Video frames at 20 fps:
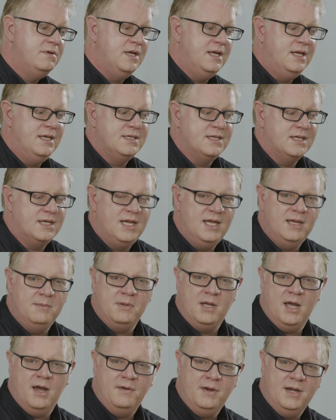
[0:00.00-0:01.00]
need to keep
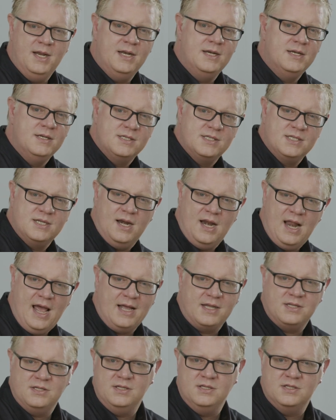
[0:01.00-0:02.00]
going in and
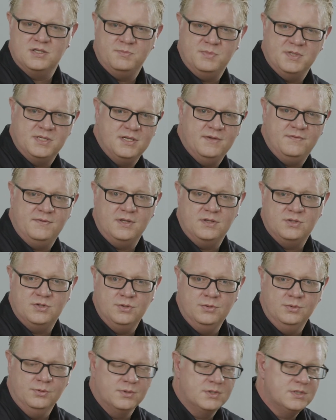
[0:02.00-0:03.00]
selecting specific
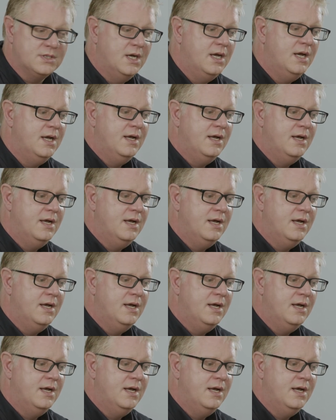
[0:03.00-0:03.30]
tools.